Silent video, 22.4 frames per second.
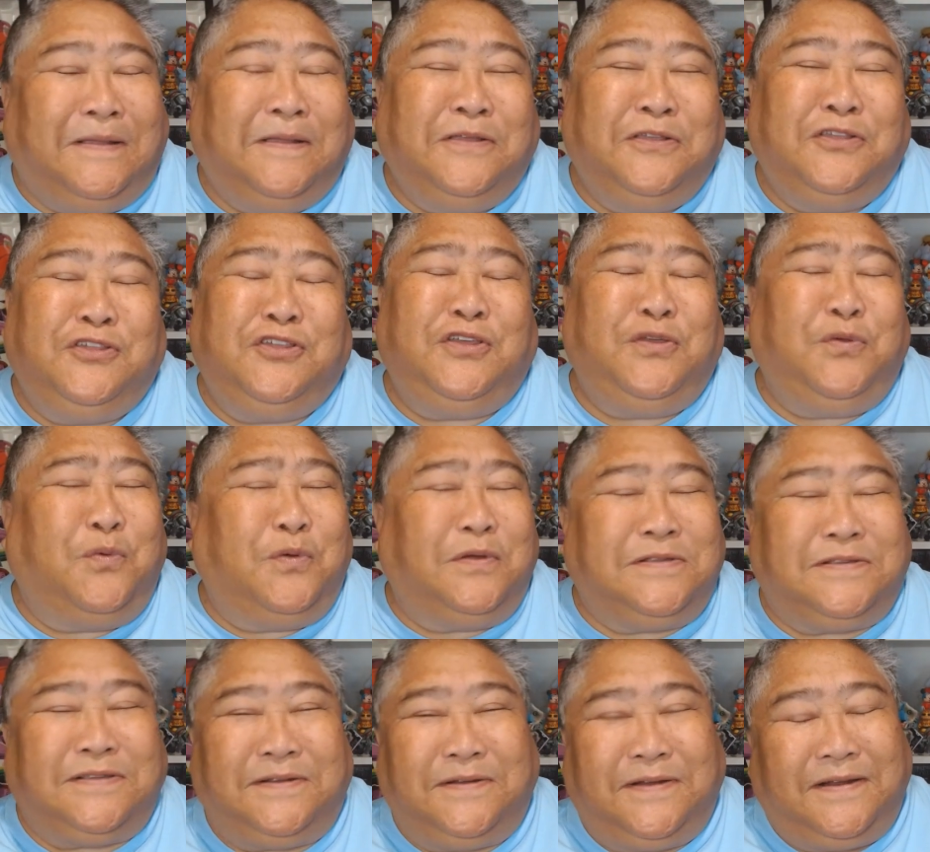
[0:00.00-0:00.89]
she
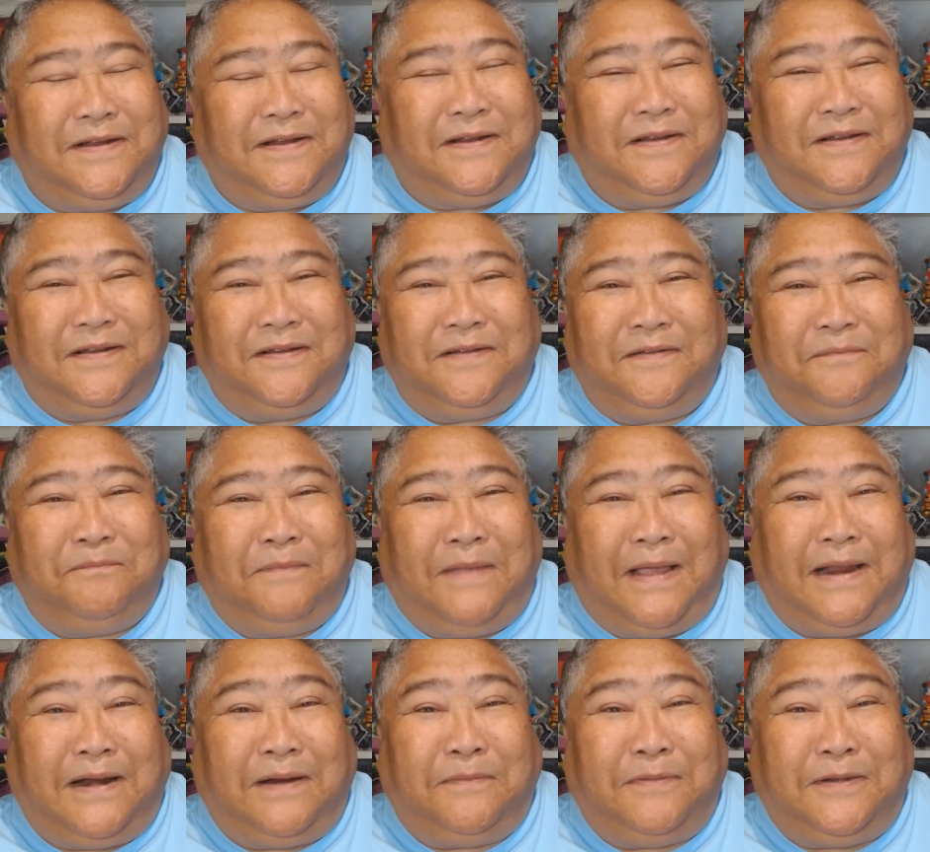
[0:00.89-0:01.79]
wasn't
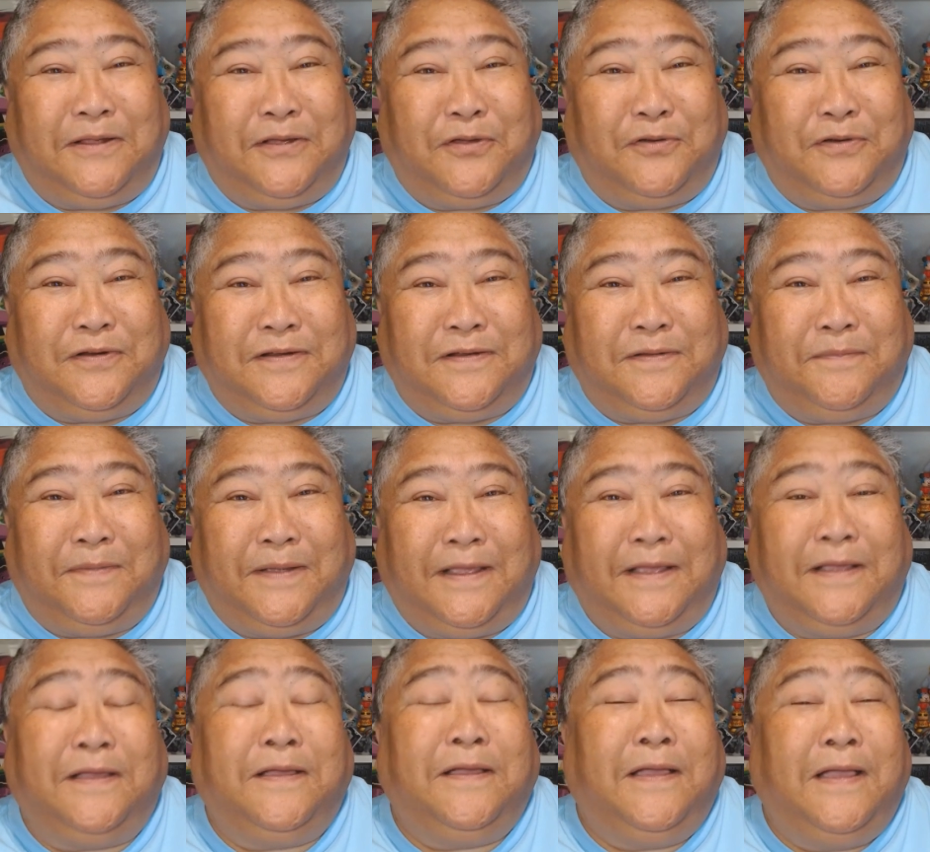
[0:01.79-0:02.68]
Madame Leota to
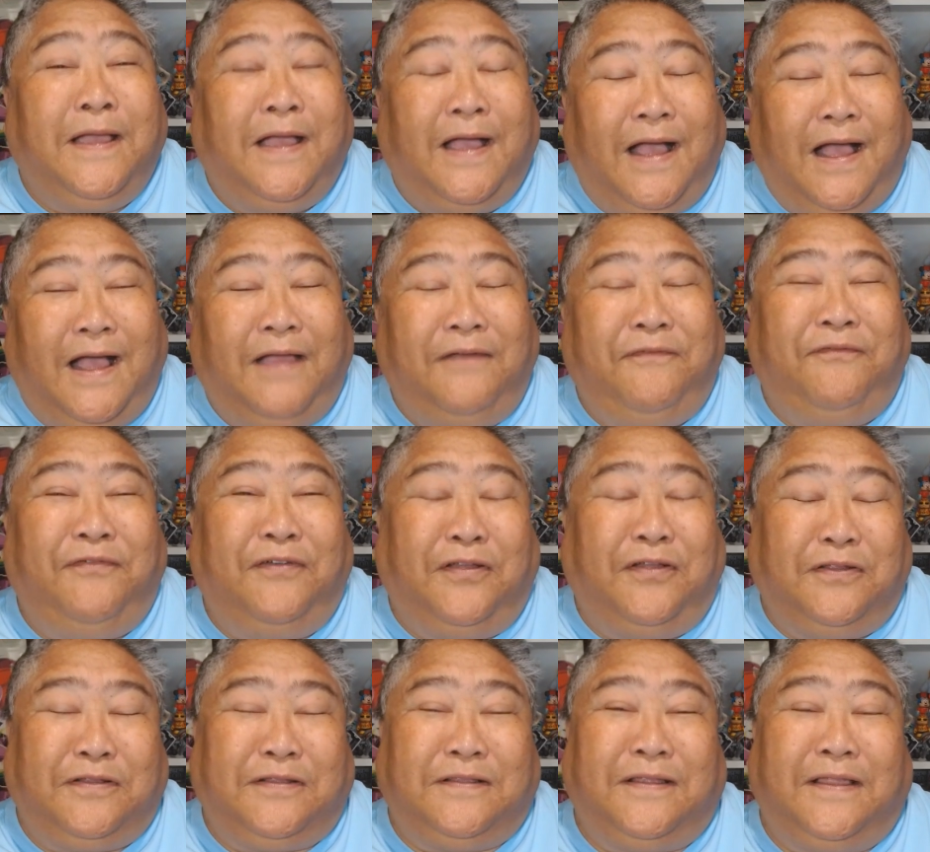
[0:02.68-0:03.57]
me. I
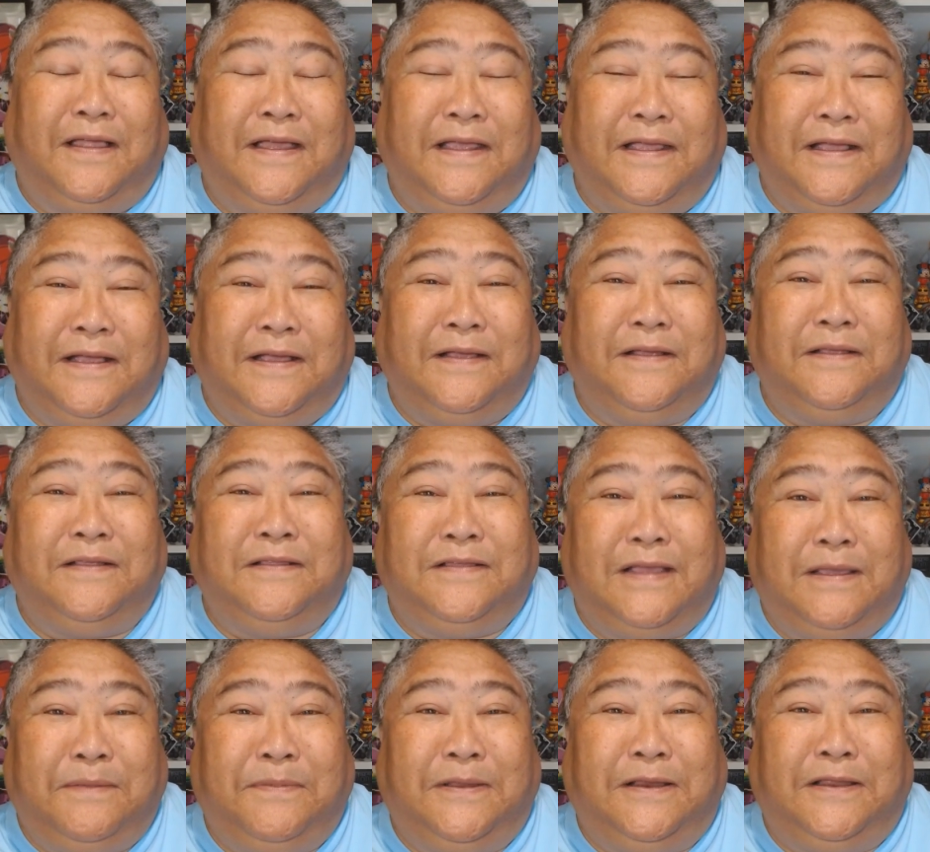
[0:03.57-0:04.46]
felt like
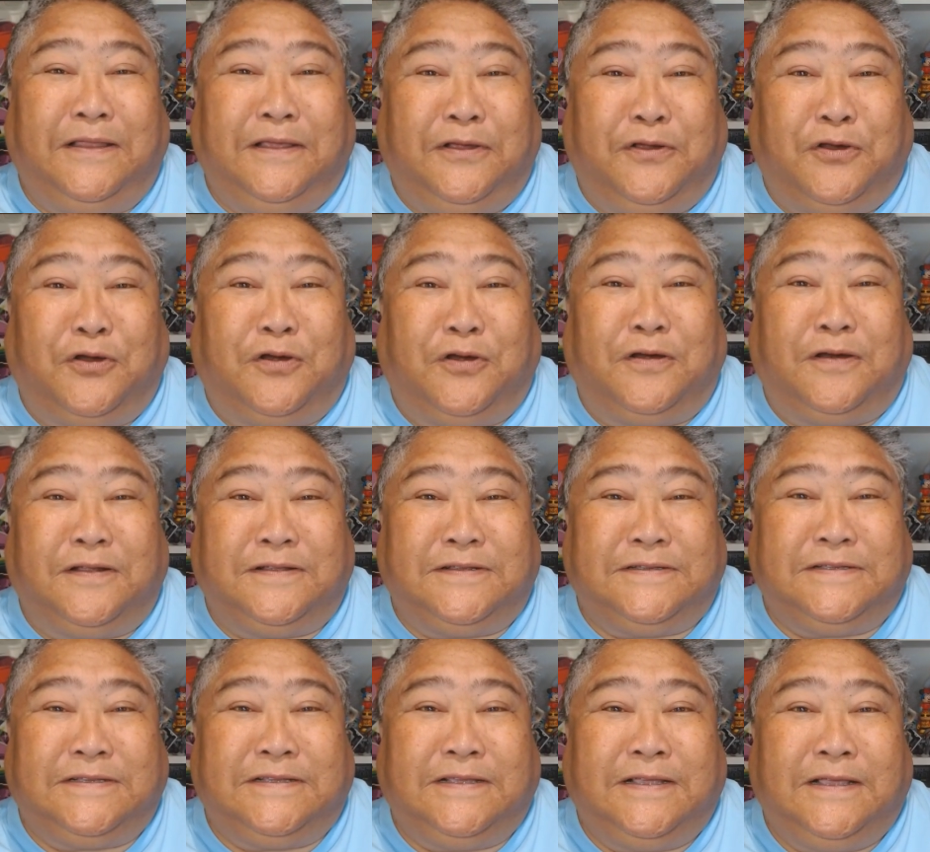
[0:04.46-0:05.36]
Jamie Lee
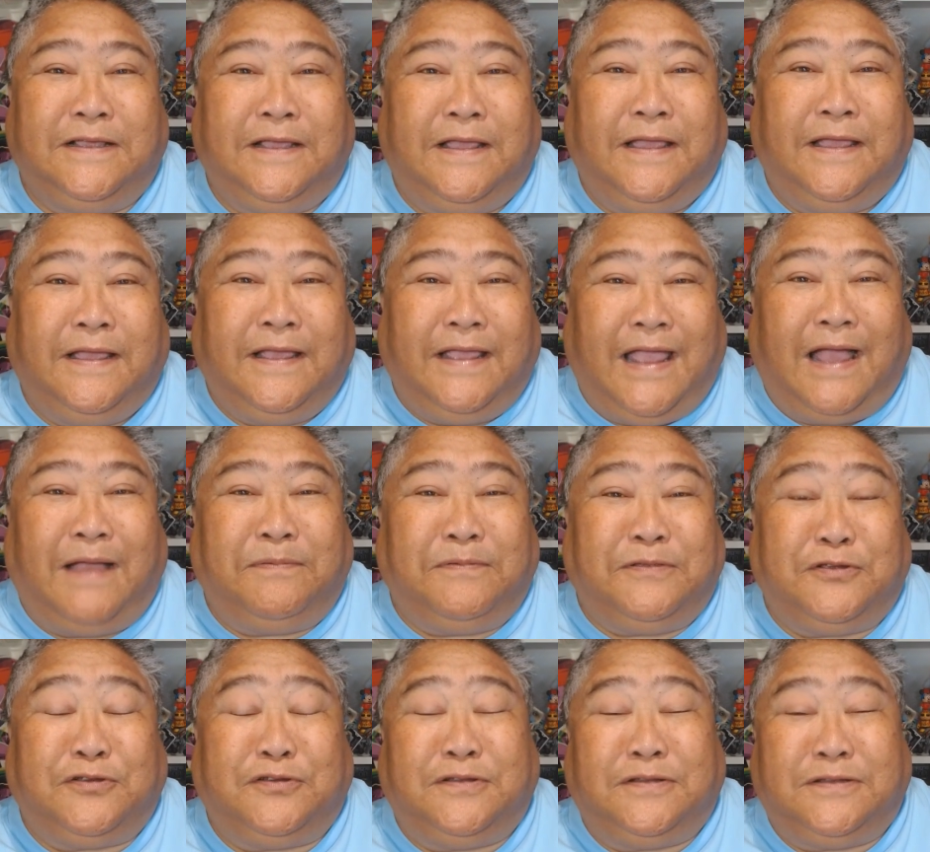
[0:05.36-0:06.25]
Curtis
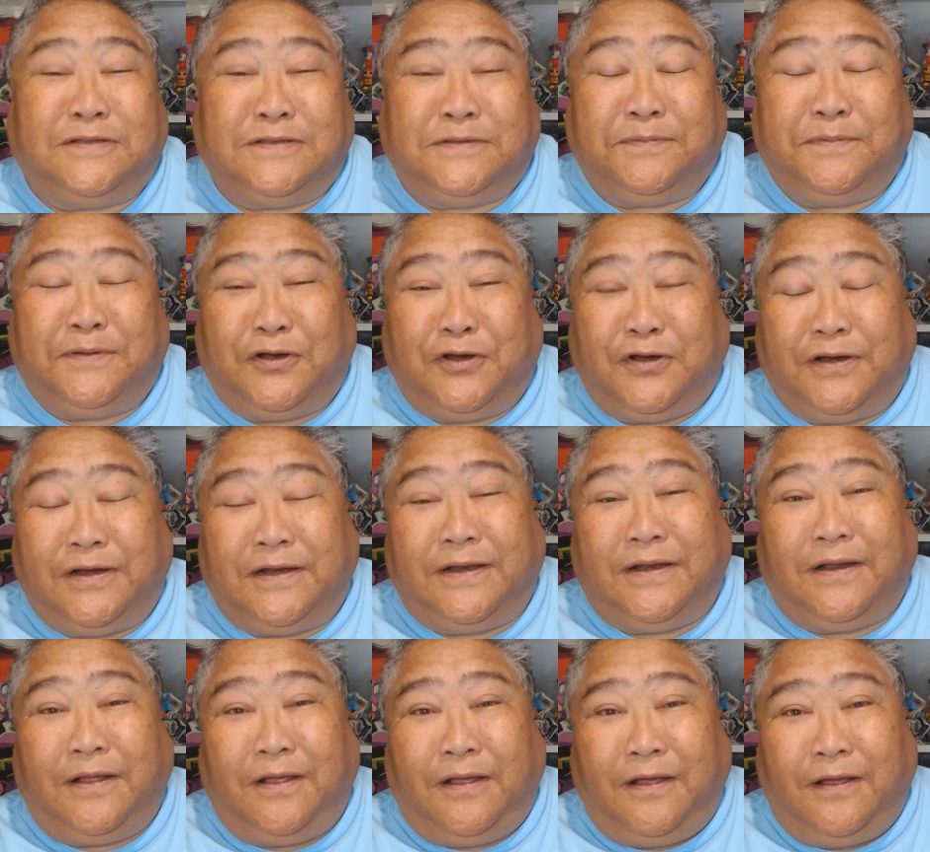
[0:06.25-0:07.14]
captured the spirit
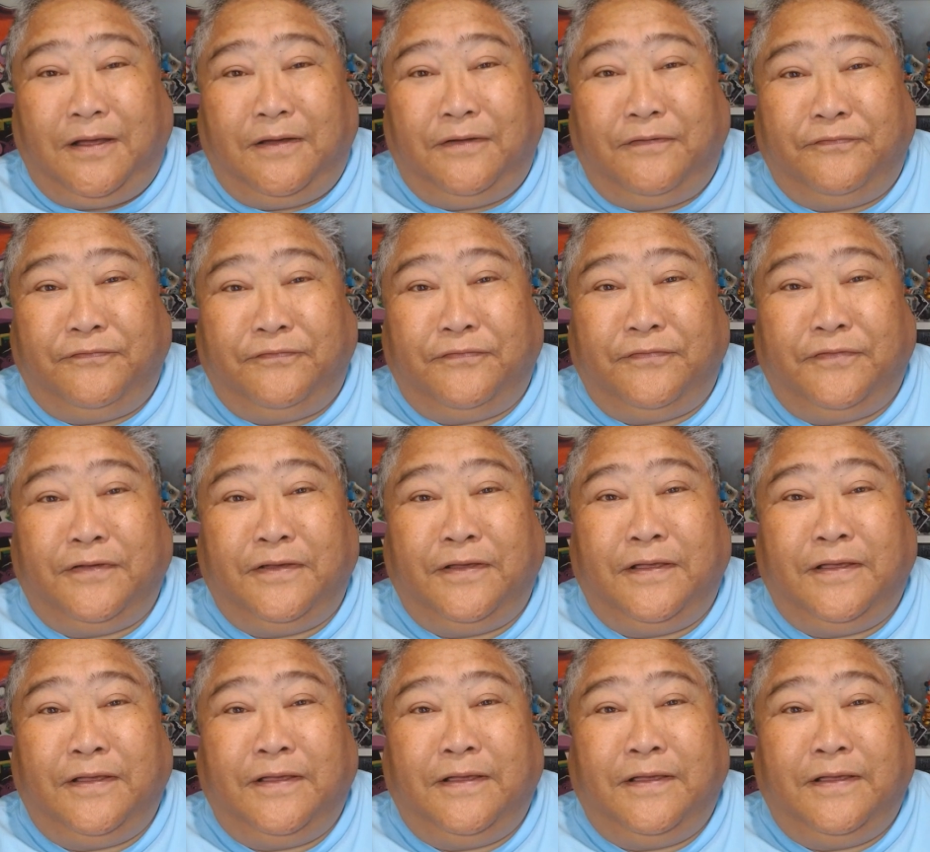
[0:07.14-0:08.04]
of
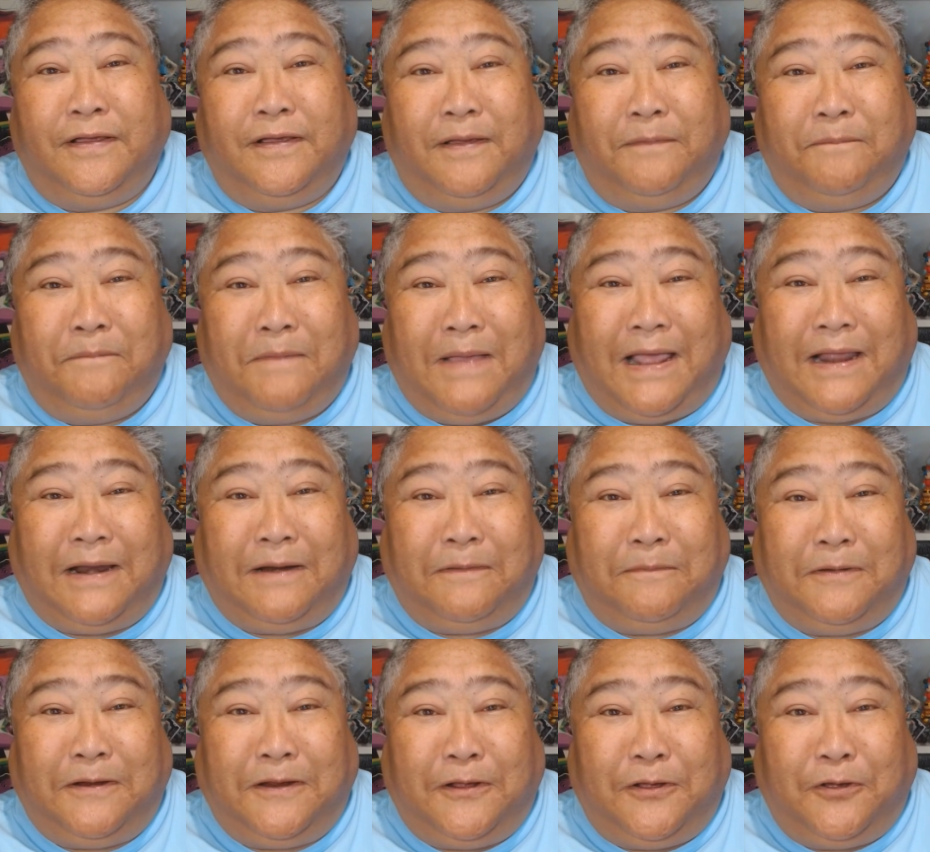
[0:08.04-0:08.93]

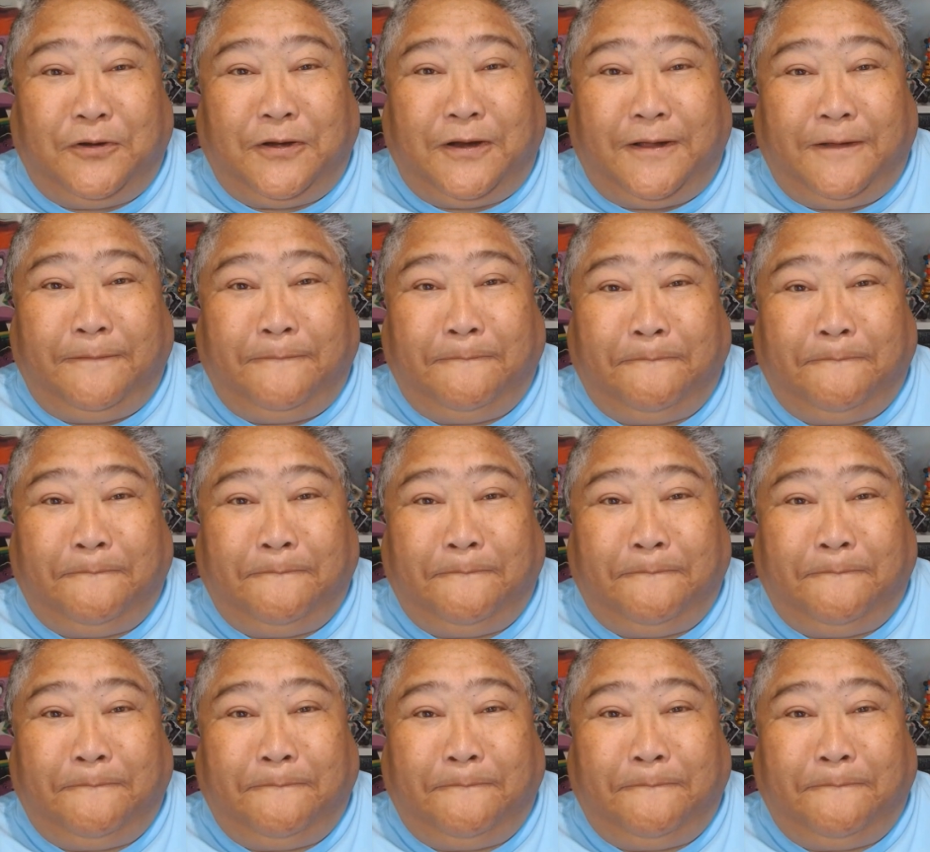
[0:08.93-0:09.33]
Madame Leota.